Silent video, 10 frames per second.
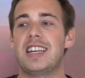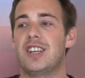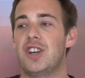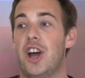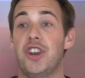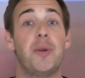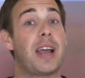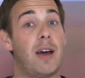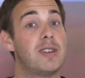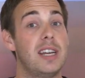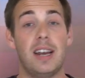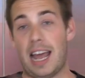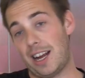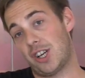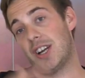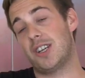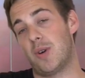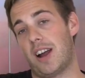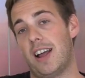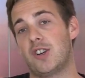added a new county, Lancashire,
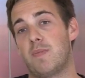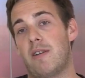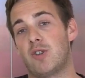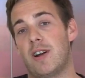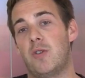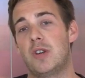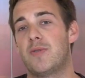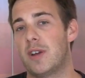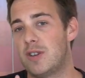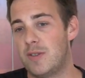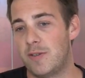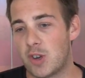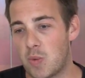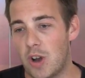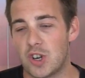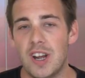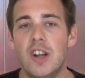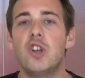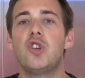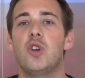to our collection of parish records. For those of you who've just watched,
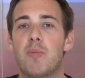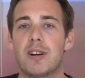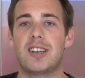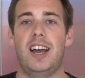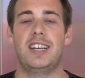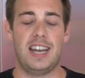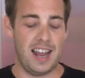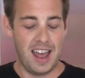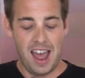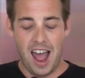super exciting.